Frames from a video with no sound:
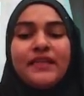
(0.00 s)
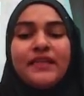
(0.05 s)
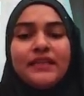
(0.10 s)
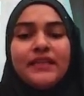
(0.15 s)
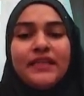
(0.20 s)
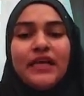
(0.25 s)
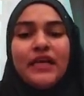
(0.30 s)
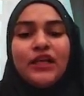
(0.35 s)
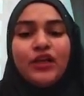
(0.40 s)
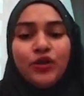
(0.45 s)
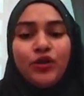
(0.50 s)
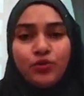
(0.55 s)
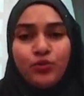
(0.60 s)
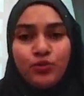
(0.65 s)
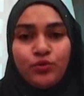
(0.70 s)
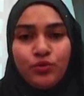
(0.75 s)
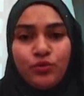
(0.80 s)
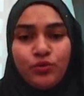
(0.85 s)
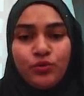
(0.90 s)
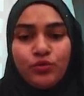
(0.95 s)
Let me tell
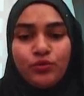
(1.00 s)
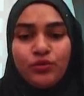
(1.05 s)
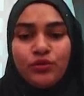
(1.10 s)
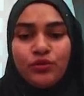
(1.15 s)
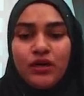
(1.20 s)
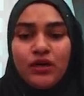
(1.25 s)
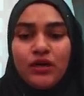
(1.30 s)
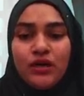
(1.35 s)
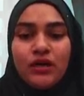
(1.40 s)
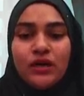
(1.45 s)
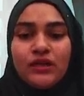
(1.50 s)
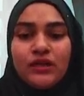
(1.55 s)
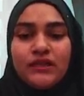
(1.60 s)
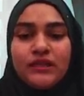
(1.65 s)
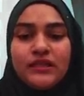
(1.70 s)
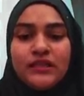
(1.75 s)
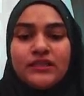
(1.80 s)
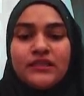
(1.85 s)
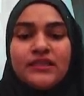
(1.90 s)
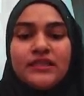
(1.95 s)
you
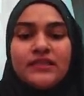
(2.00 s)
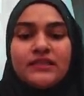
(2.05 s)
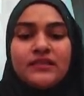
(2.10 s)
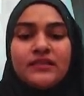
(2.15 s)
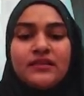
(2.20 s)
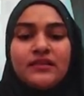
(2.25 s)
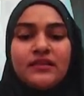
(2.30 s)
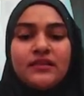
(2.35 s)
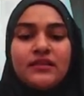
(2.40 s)
this